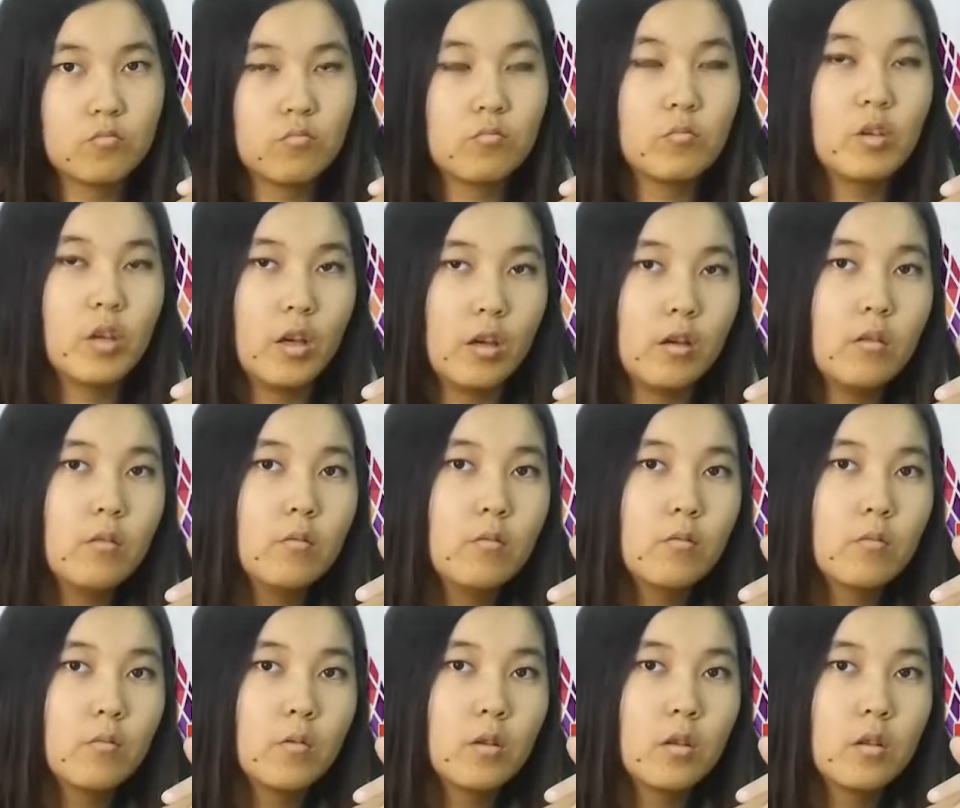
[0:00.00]
Okay?
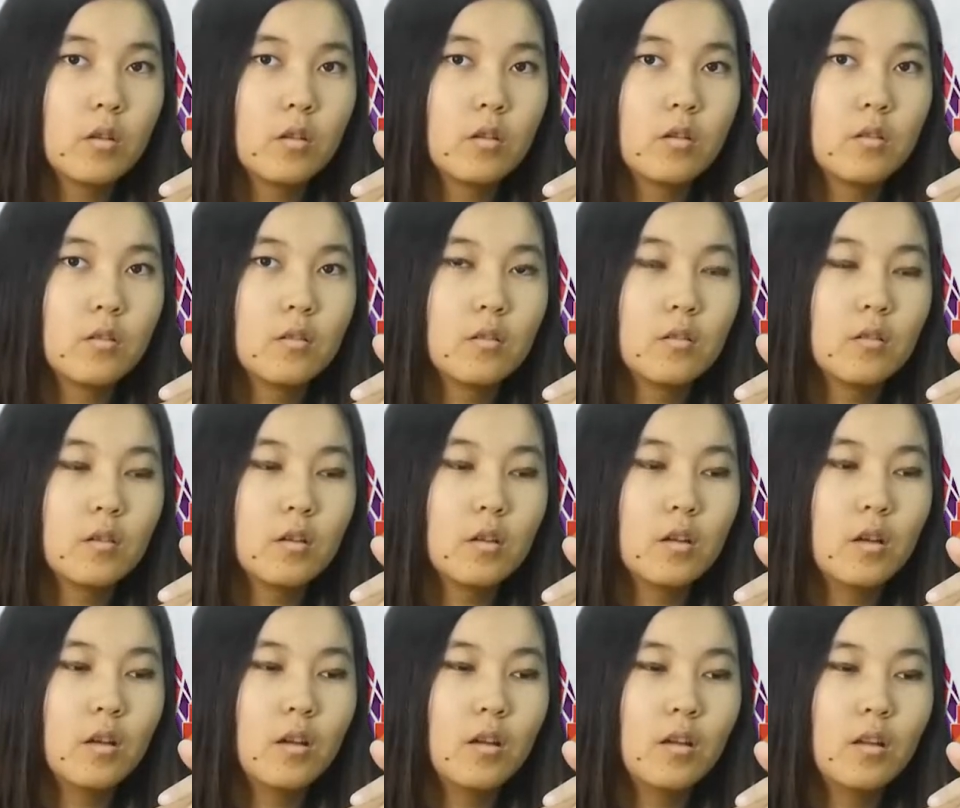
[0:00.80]

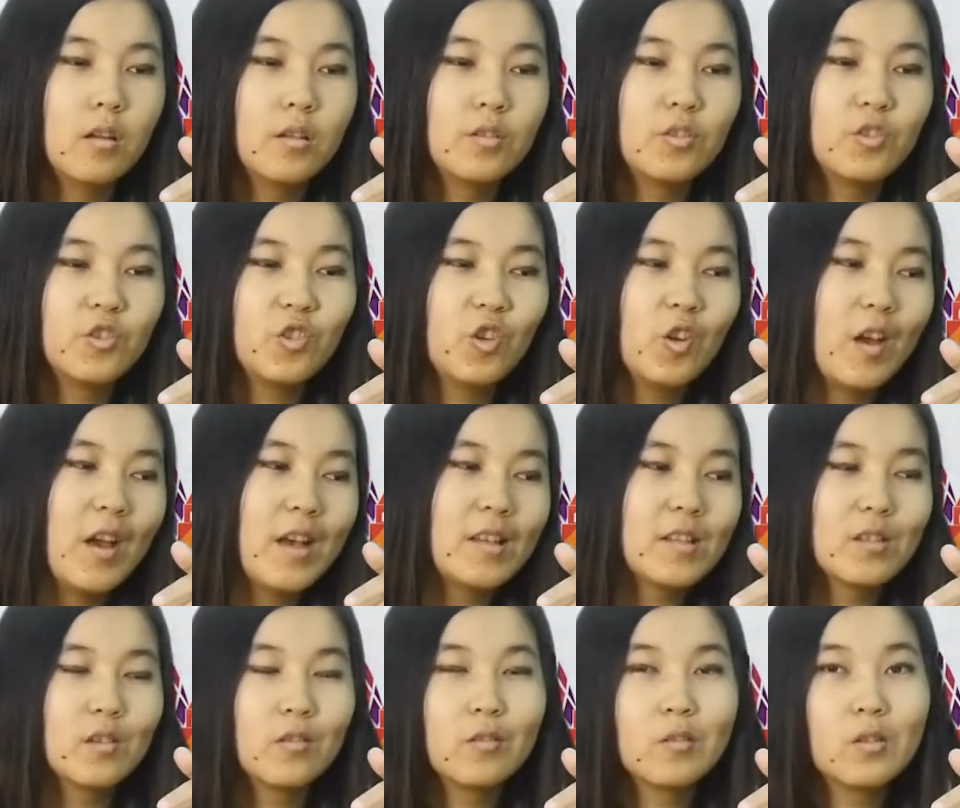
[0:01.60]
She
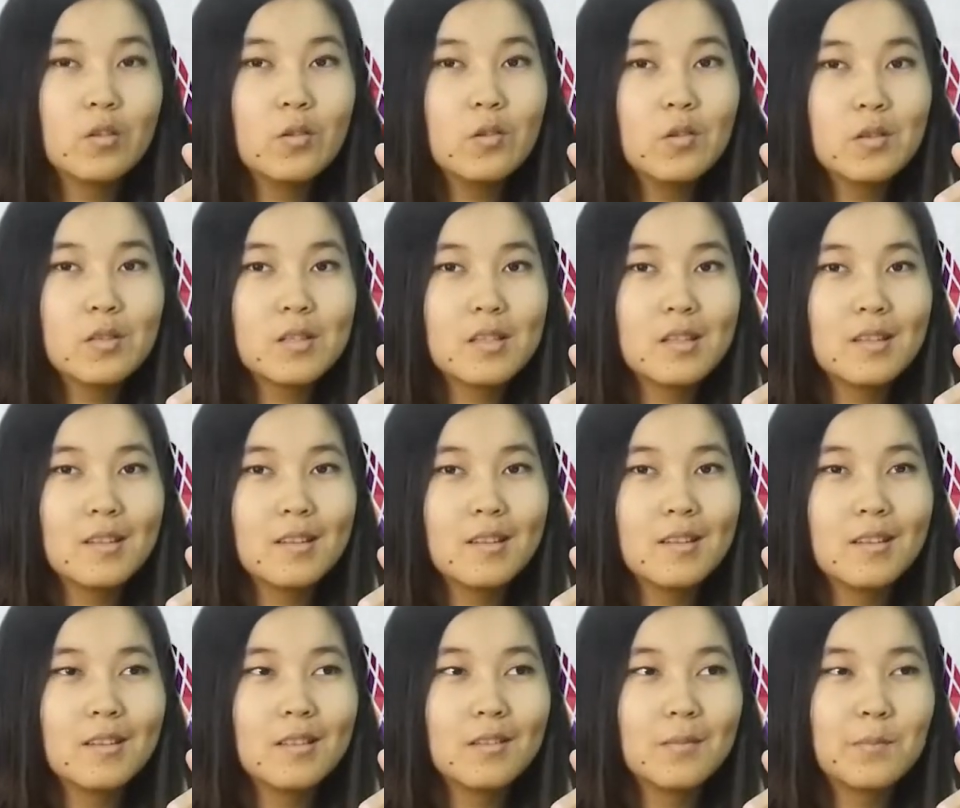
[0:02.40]
has good looks
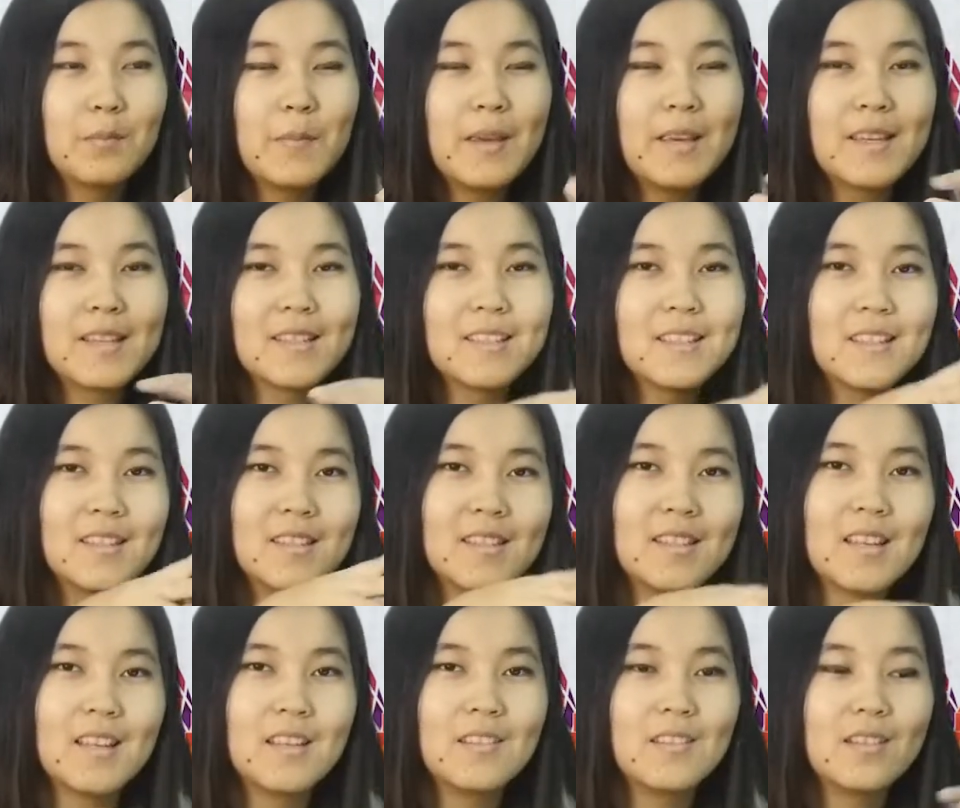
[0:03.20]
makes the
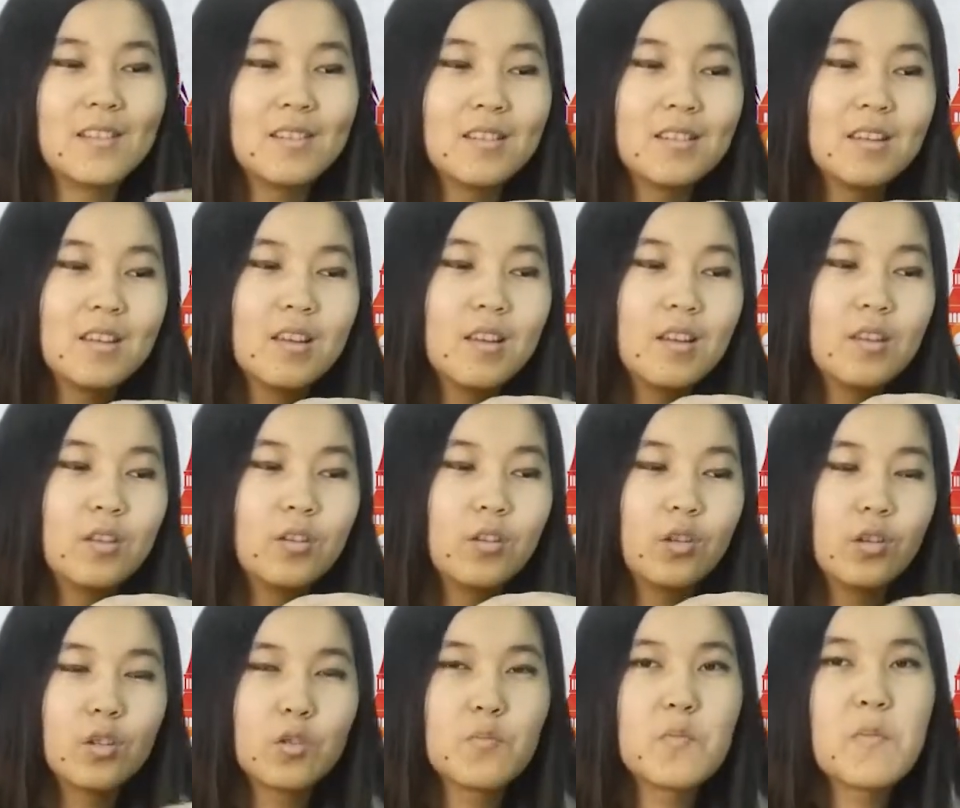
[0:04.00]
sentence
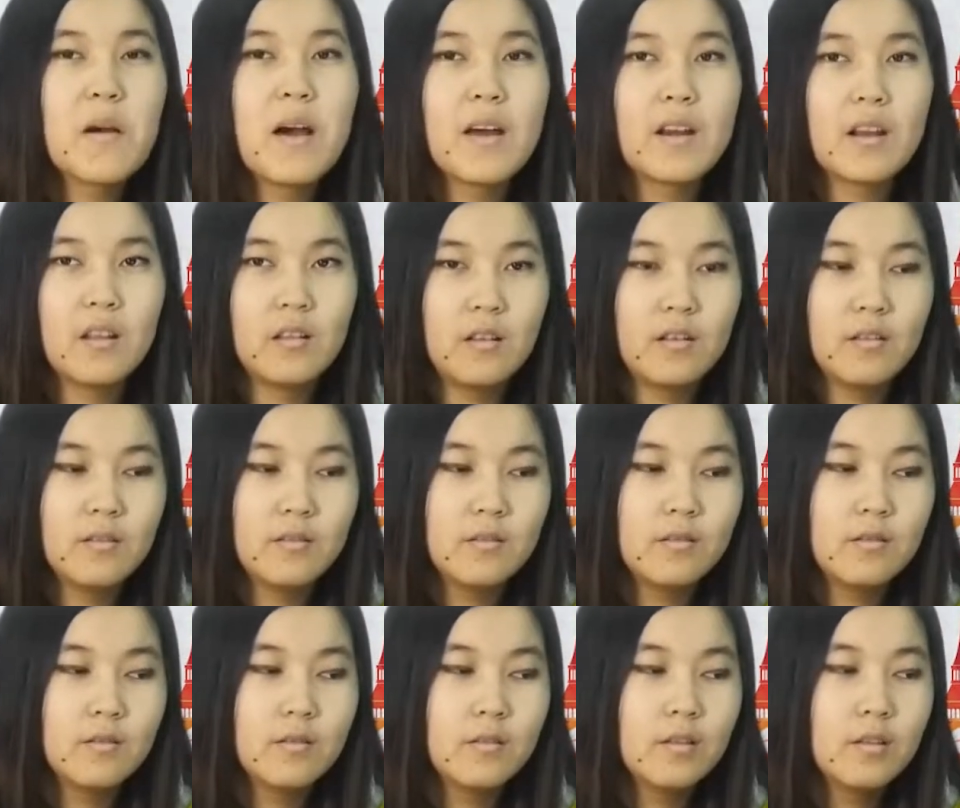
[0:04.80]
not parallel.
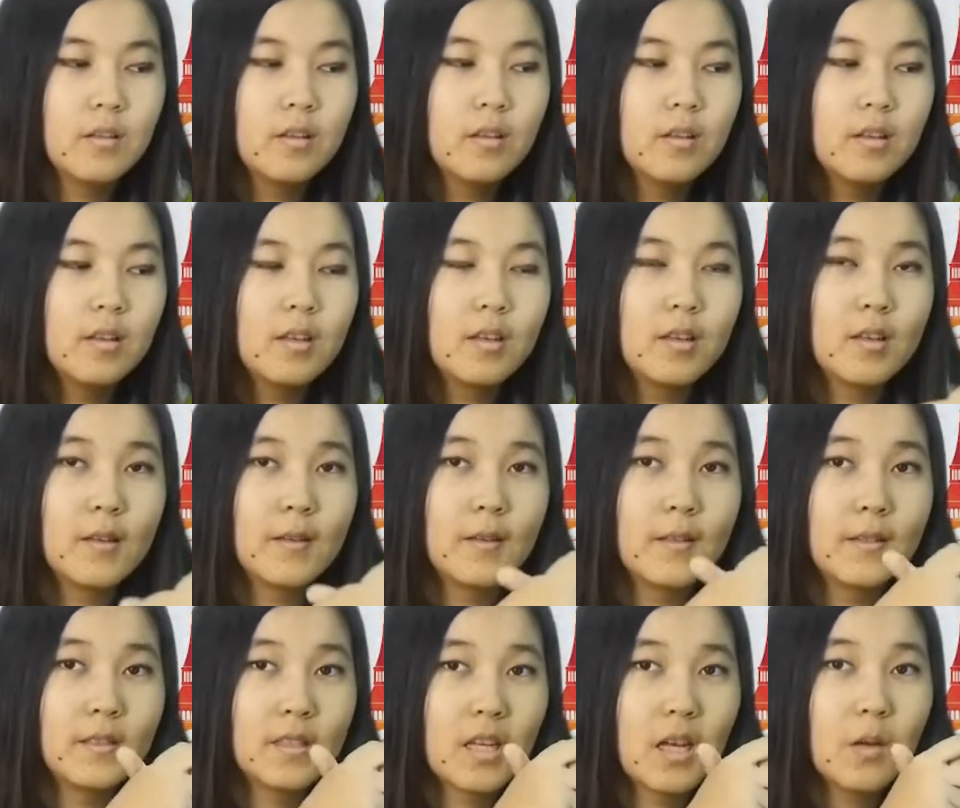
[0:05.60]

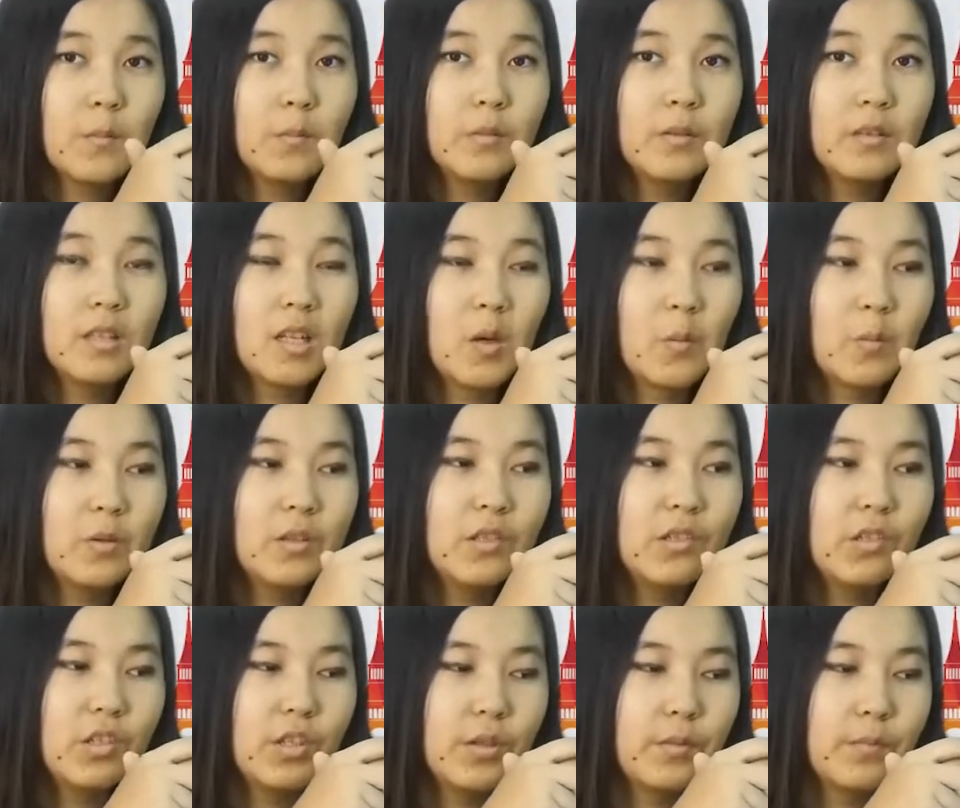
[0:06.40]
Example number
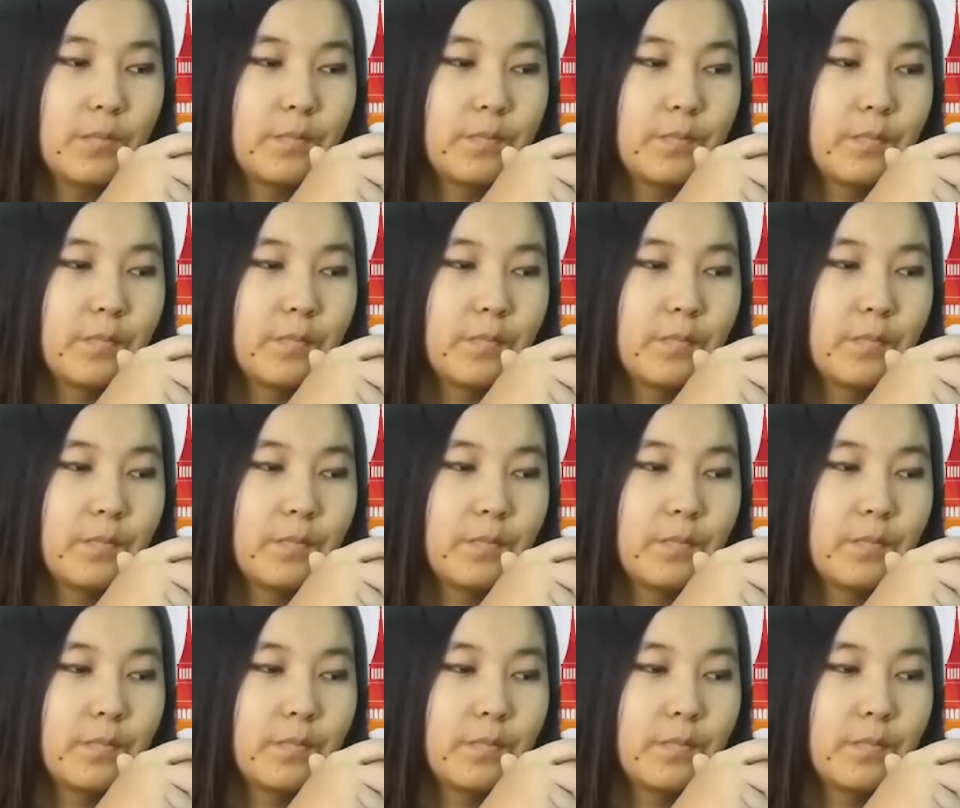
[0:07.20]
three.